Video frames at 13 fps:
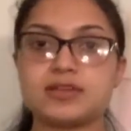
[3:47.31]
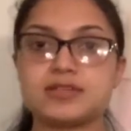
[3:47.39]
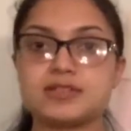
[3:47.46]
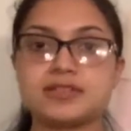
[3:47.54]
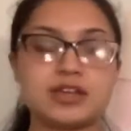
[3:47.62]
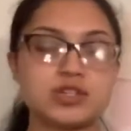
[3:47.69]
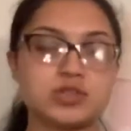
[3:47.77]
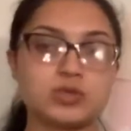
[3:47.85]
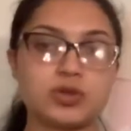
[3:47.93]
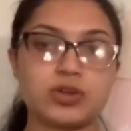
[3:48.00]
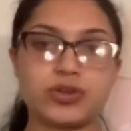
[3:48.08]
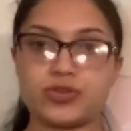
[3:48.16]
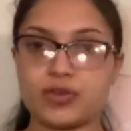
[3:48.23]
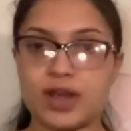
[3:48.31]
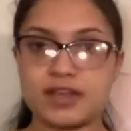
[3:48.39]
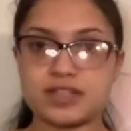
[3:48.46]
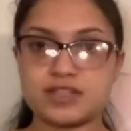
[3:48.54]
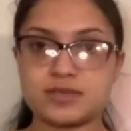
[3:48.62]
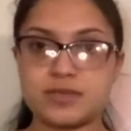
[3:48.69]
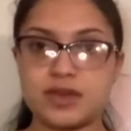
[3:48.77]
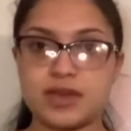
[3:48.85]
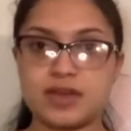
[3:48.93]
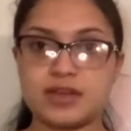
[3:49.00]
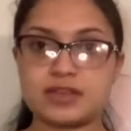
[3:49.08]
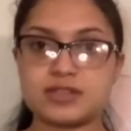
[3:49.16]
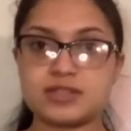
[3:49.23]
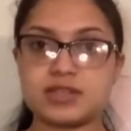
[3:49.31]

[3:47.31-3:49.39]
sexual harassment,